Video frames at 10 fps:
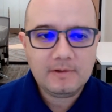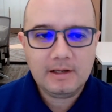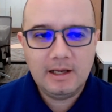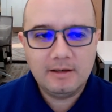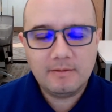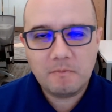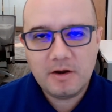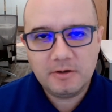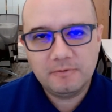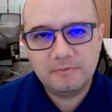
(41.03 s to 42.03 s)
And
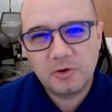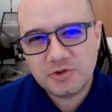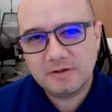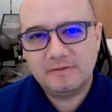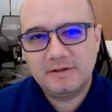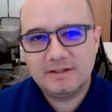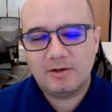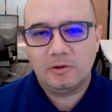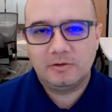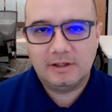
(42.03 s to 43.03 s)
another version of this
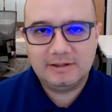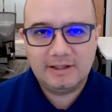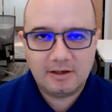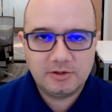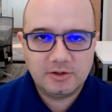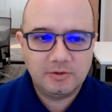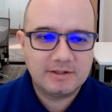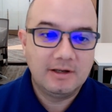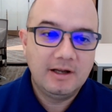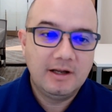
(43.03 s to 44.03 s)
all or nothing attitude
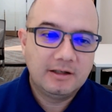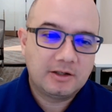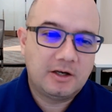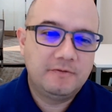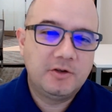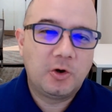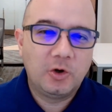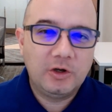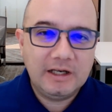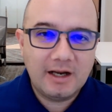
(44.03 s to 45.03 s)
is kind of the
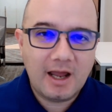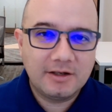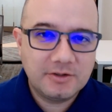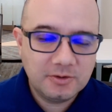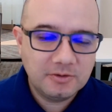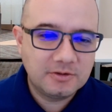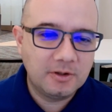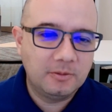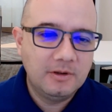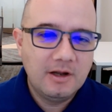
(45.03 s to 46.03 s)
herding attitude.
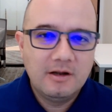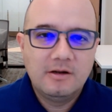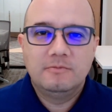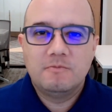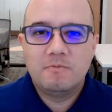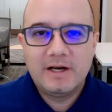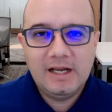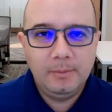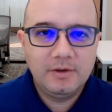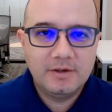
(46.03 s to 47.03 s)
So my
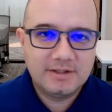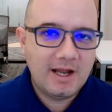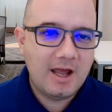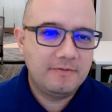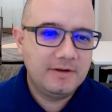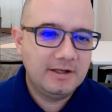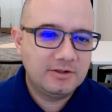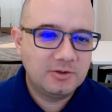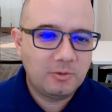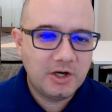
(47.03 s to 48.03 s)
neighbor doesn't have it,
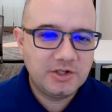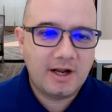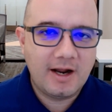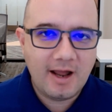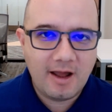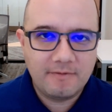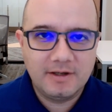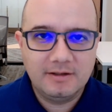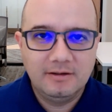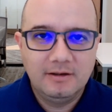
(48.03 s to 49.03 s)
so why should I have it?